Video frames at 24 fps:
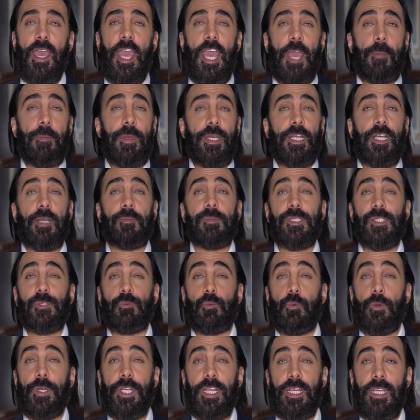It becomes
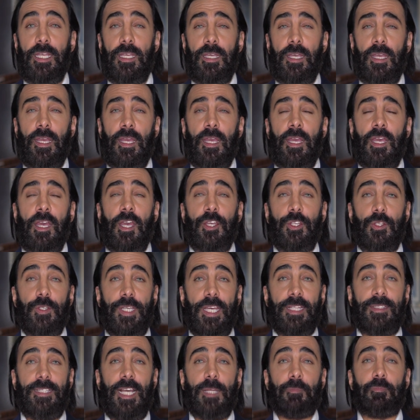woody. You
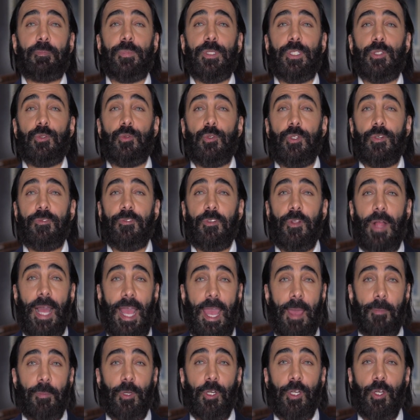get that beautiful
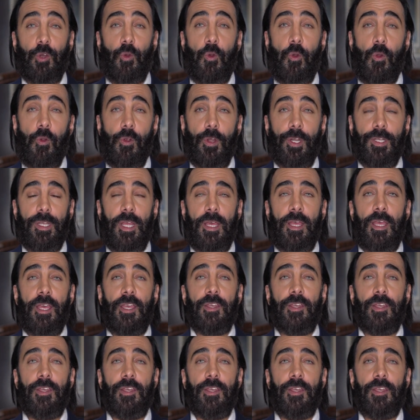amber accord.